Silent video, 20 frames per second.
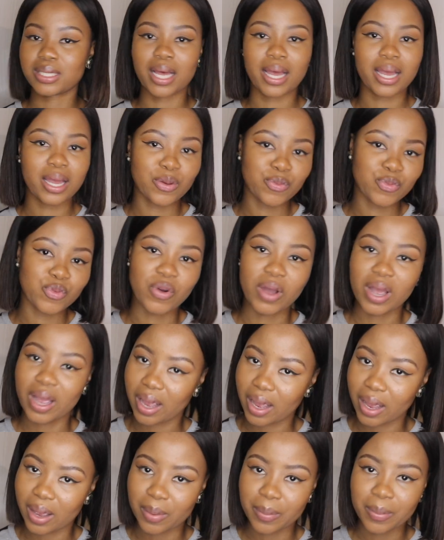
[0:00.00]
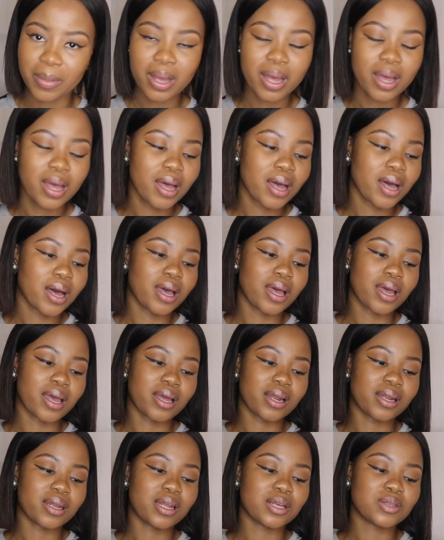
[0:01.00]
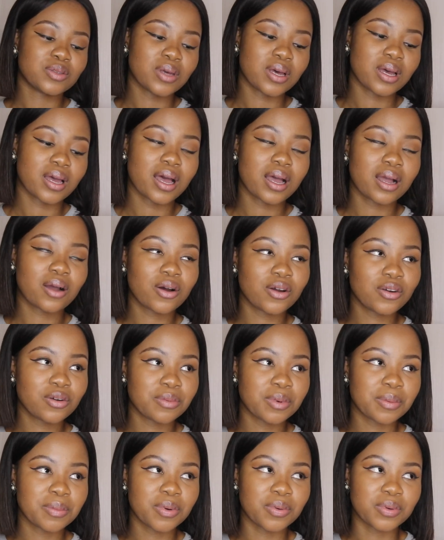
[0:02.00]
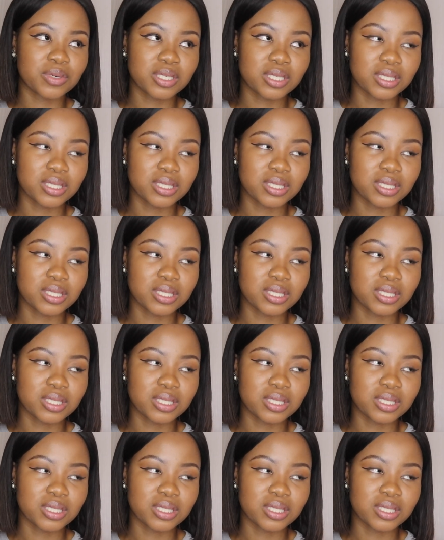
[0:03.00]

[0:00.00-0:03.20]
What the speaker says: I am who I am. And that's I can't remember which